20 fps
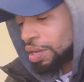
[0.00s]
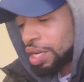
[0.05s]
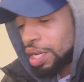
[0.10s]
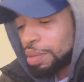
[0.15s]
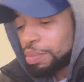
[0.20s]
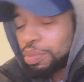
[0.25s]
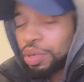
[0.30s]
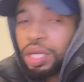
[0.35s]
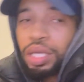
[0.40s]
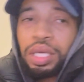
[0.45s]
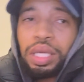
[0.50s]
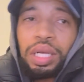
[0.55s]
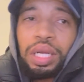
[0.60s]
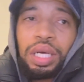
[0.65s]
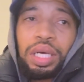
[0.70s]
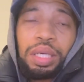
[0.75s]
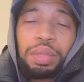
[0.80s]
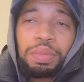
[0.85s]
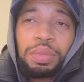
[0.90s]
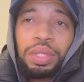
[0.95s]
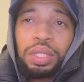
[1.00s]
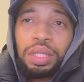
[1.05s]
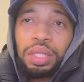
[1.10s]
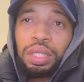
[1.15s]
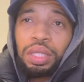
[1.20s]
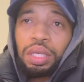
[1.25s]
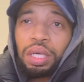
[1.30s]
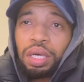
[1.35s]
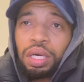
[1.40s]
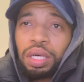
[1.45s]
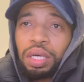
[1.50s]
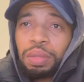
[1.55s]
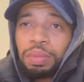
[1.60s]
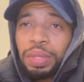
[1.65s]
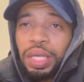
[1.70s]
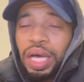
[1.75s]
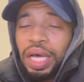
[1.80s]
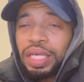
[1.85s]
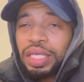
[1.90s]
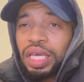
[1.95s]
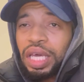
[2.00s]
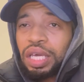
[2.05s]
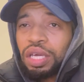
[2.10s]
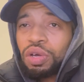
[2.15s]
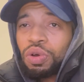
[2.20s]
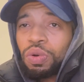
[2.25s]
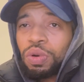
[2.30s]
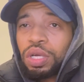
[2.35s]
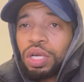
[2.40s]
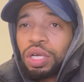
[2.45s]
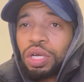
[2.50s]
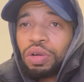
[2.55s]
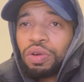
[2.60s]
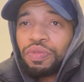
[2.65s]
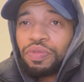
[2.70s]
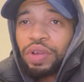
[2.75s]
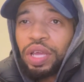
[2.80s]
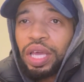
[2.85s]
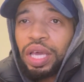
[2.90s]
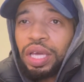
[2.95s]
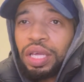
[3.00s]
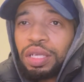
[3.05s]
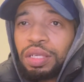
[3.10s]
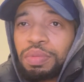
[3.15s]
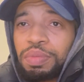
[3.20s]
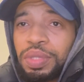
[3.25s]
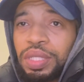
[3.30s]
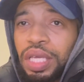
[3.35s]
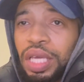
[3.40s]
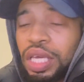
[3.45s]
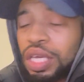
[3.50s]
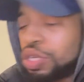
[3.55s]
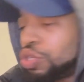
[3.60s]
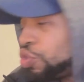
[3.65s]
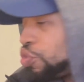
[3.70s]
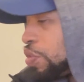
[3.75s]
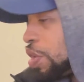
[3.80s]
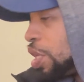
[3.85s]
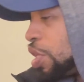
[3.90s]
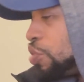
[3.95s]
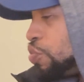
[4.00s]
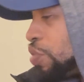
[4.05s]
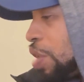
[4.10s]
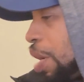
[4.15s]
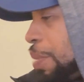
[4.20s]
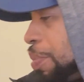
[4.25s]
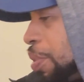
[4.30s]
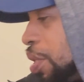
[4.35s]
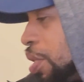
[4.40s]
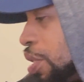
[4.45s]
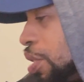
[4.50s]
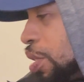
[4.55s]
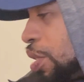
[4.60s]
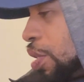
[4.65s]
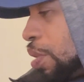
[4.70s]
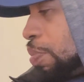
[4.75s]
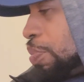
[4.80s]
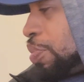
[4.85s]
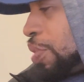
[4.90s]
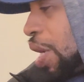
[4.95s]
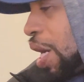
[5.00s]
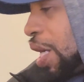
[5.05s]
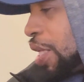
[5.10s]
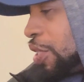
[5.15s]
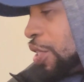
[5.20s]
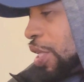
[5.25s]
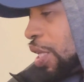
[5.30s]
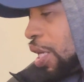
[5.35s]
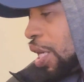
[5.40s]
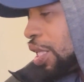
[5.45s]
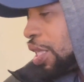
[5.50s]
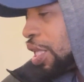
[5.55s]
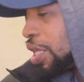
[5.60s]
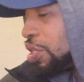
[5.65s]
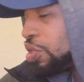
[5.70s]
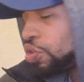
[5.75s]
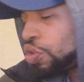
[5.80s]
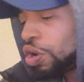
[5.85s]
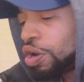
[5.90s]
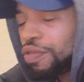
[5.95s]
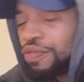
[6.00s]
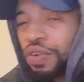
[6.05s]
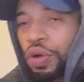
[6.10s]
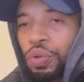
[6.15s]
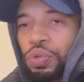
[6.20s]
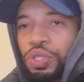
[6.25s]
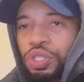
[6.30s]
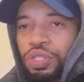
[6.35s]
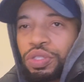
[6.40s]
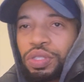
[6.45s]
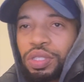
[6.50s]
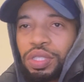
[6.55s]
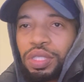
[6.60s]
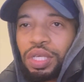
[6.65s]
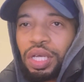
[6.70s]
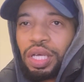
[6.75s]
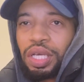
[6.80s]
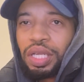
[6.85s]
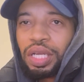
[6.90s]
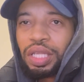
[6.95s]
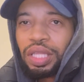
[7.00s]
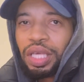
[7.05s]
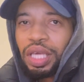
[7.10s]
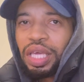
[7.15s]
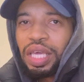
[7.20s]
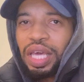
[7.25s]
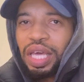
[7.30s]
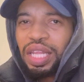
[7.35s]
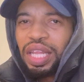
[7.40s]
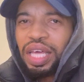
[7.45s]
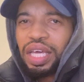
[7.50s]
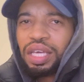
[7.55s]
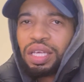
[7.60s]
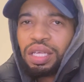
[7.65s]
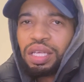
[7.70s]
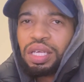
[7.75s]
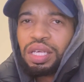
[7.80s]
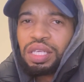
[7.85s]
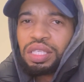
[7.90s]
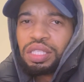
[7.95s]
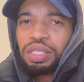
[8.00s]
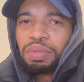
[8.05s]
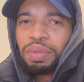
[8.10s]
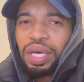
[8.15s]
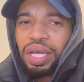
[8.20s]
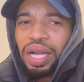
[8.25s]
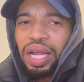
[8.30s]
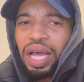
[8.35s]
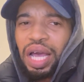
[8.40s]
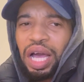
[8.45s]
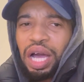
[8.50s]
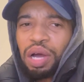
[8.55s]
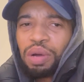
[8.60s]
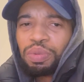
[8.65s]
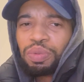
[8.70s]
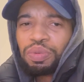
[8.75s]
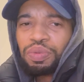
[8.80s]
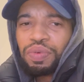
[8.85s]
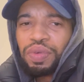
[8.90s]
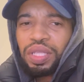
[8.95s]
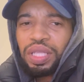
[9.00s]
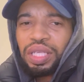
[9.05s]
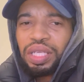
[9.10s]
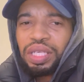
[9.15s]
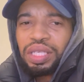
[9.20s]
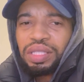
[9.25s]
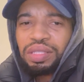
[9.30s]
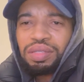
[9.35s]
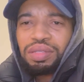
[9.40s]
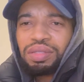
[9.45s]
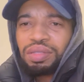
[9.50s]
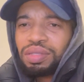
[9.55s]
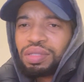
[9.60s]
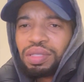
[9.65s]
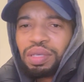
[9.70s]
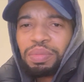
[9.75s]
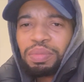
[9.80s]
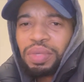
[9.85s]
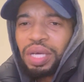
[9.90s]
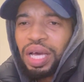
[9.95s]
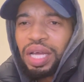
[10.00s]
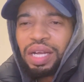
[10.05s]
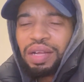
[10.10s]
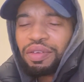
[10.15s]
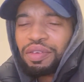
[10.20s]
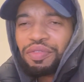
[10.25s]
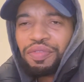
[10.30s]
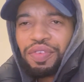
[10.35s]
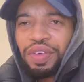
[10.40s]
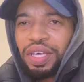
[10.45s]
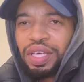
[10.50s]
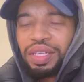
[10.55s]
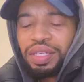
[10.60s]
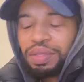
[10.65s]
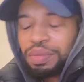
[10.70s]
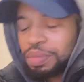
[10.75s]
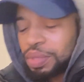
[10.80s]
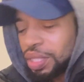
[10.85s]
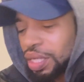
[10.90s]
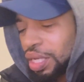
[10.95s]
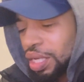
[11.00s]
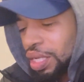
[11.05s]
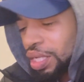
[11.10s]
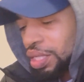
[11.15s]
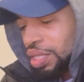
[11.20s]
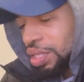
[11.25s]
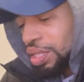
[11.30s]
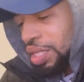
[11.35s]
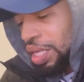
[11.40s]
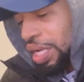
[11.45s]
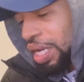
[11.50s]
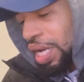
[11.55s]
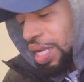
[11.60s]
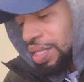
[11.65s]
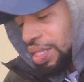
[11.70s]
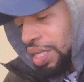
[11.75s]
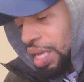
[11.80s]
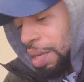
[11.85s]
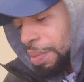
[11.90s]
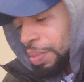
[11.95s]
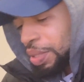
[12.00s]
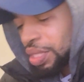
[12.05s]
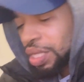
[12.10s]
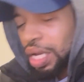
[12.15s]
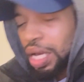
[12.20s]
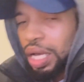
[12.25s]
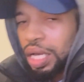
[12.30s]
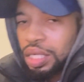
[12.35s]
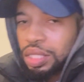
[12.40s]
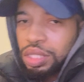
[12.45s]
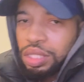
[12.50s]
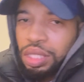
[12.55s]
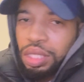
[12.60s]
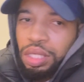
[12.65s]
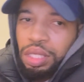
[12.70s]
And they breaking up. Kanye going on a rant. And I'm saying he was trying to drop his project. I think it's called Vultures or something. I think he had, like, some kind of album release, some kind of event. You know what I'm saying? They got sabotaged.